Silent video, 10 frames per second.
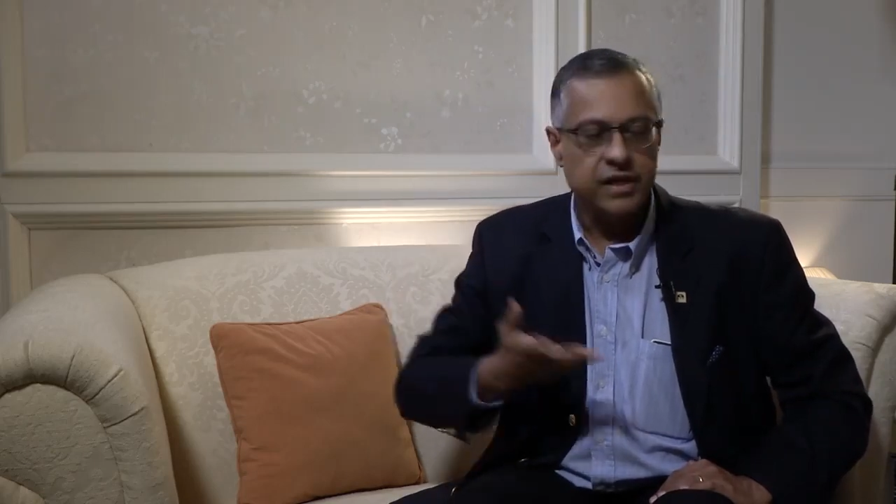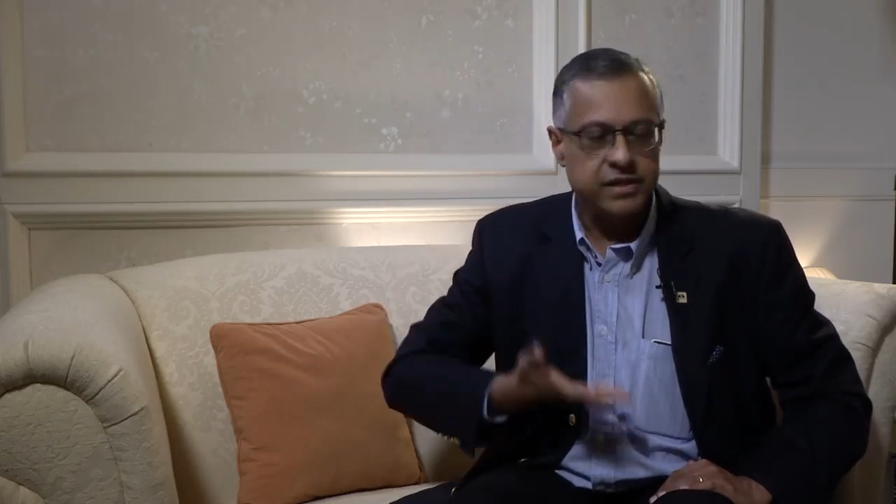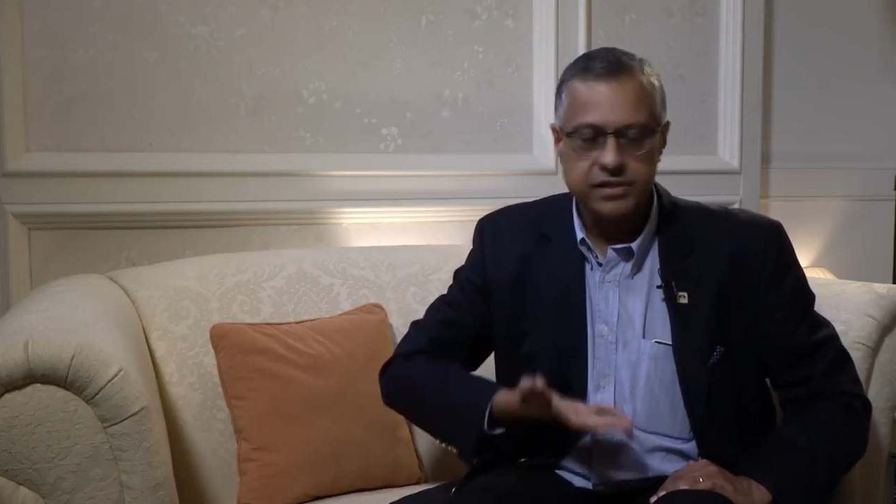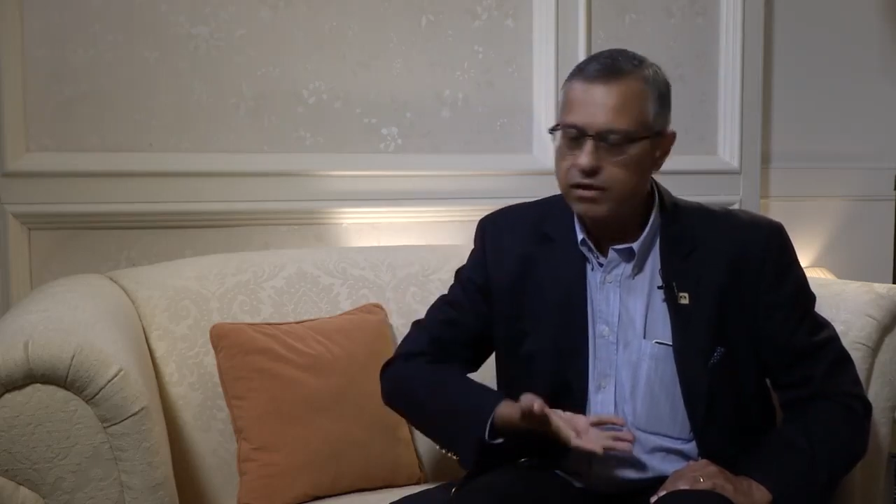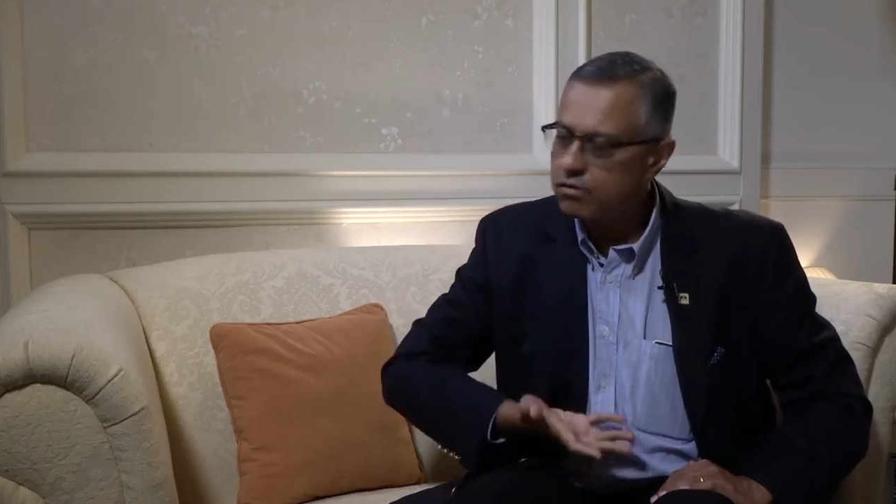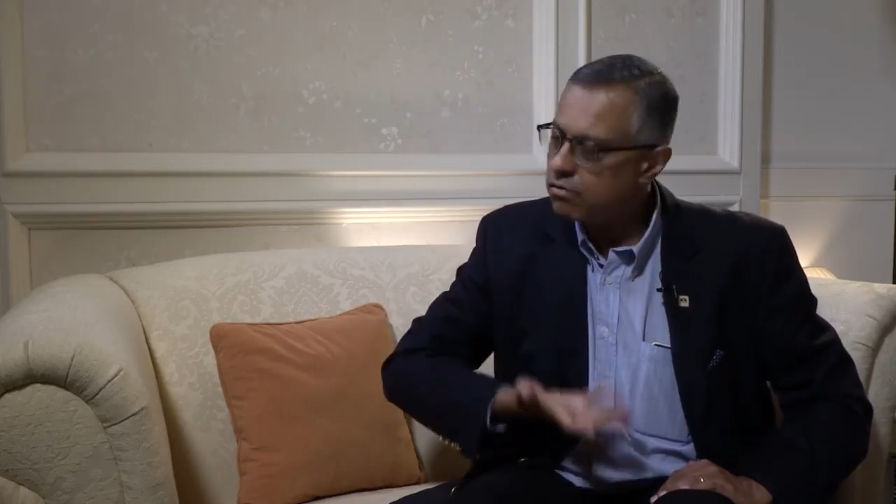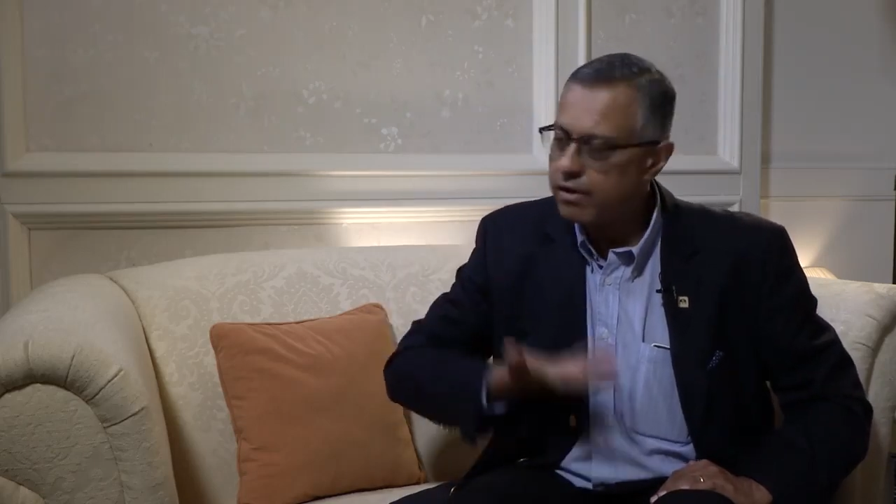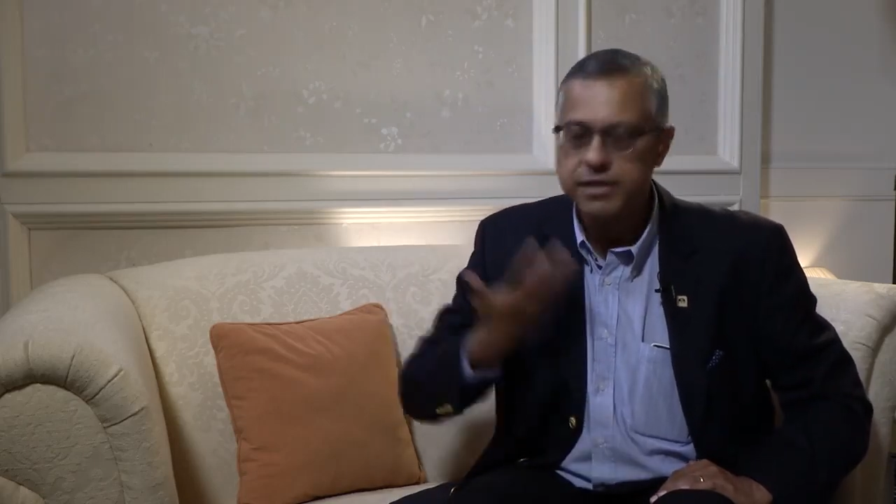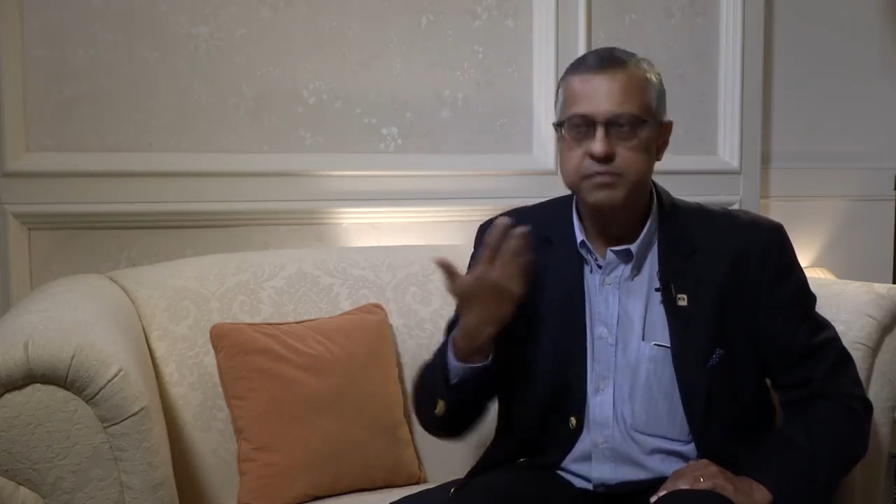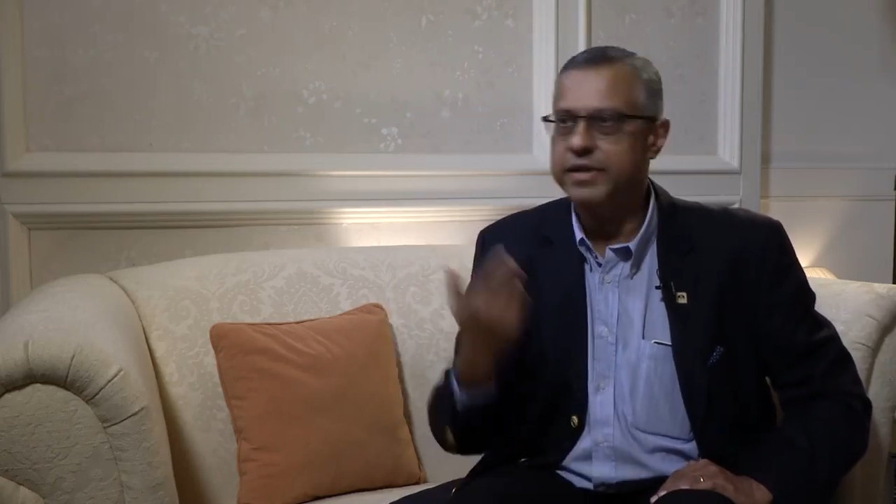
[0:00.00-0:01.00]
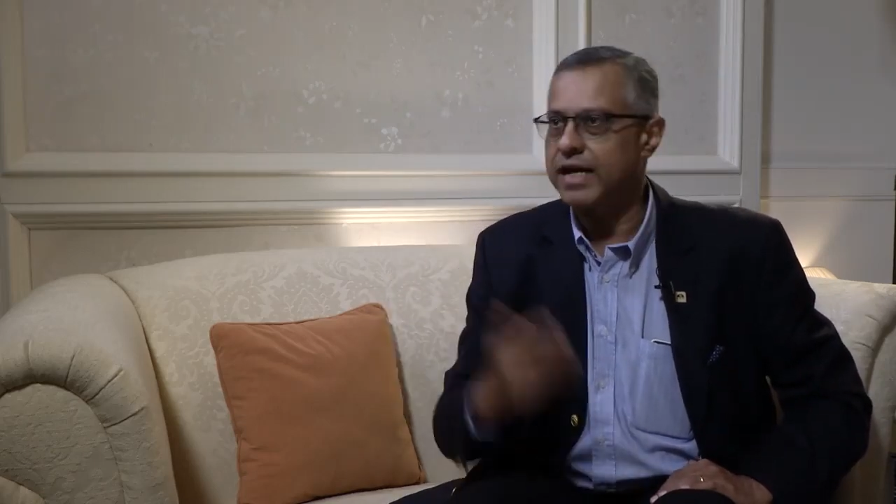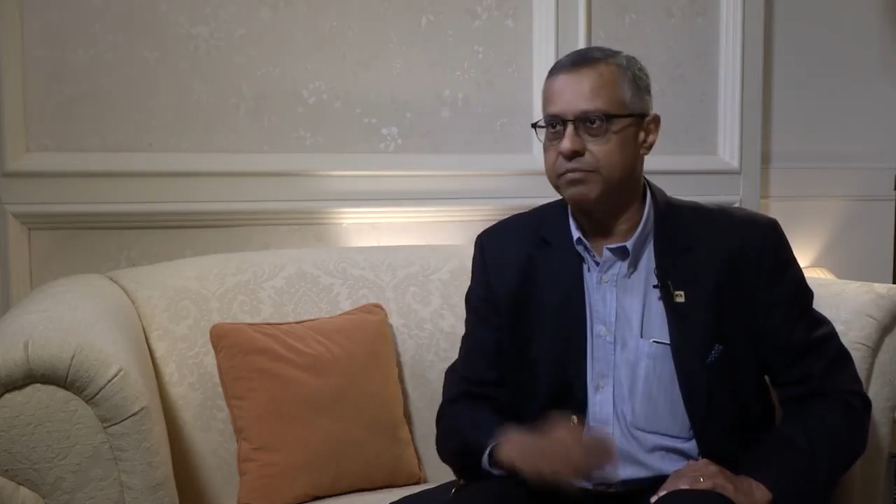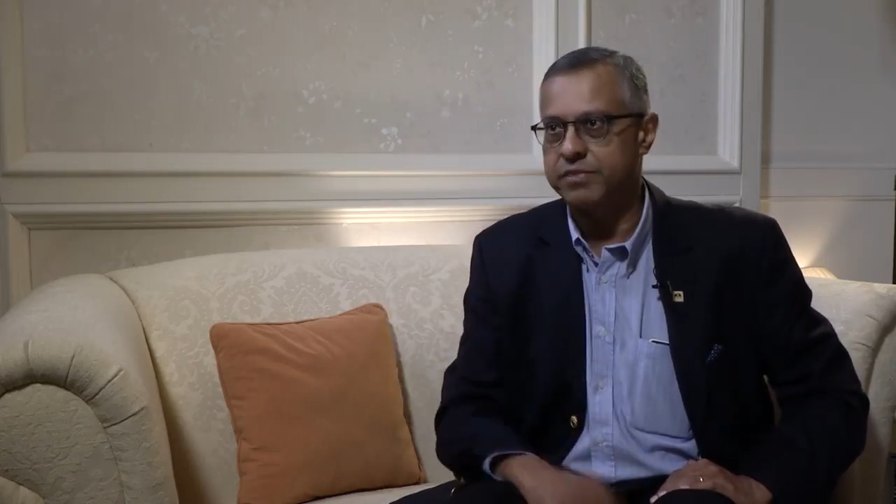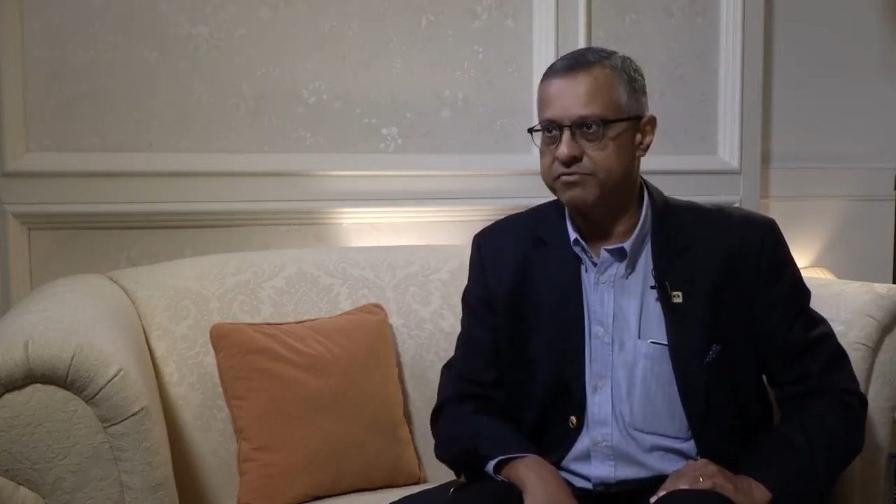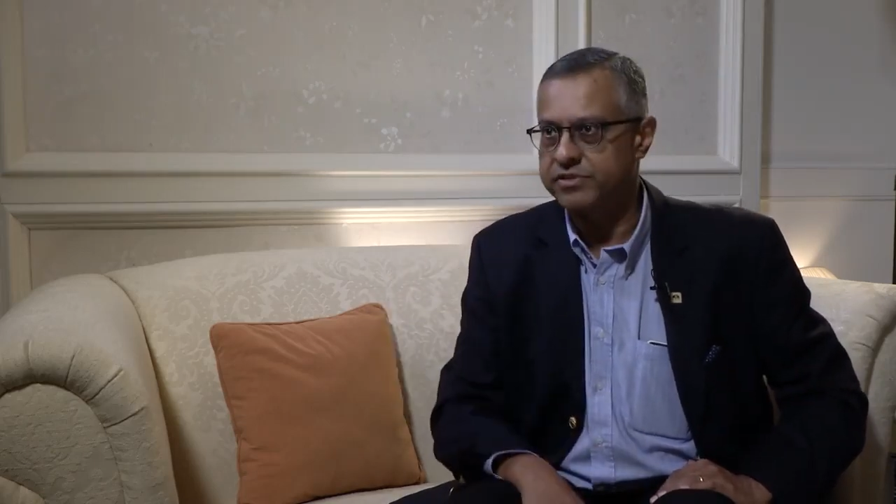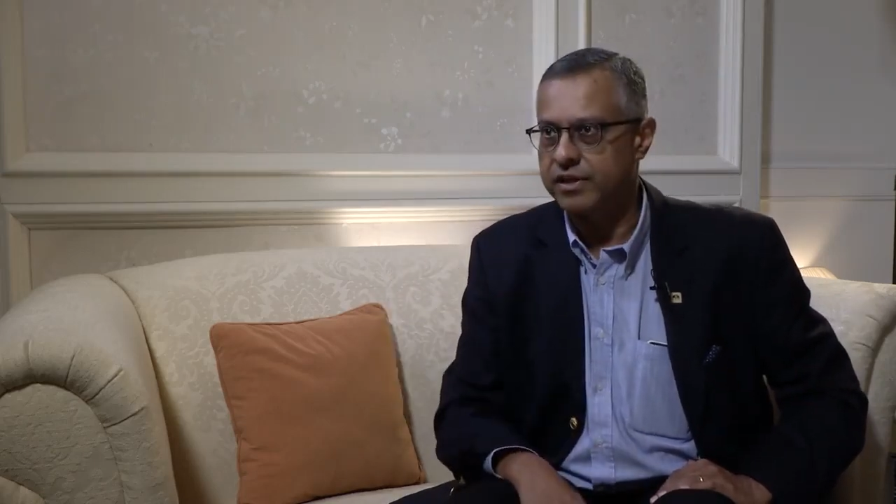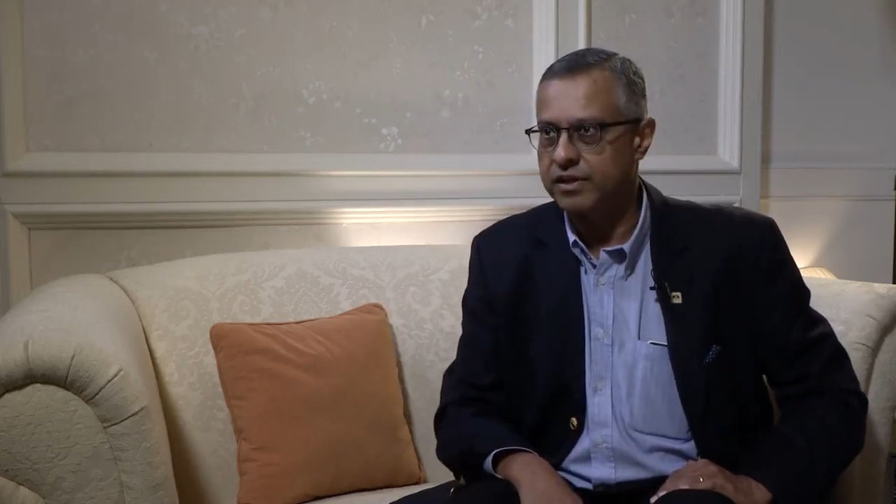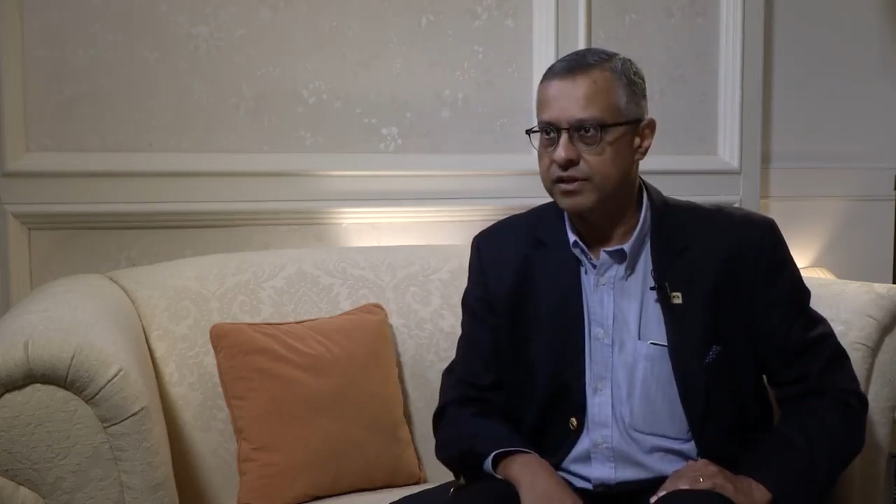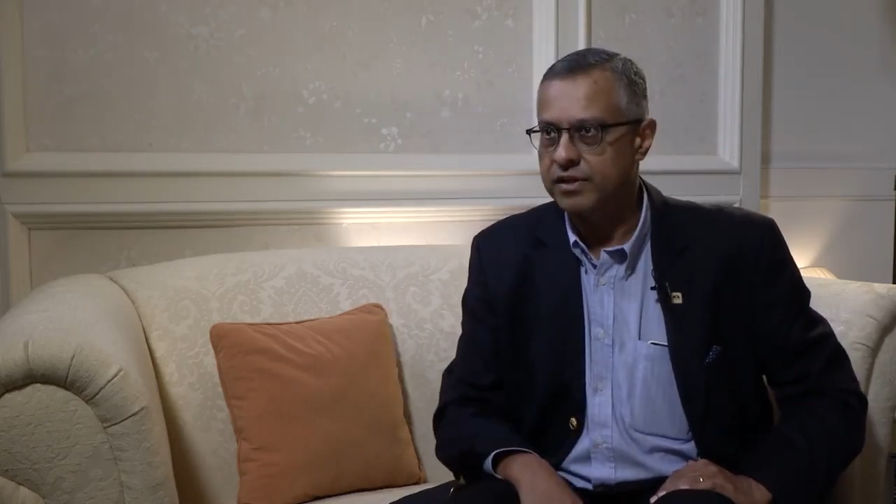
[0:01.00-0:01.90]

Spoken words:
is incredibly uplifting.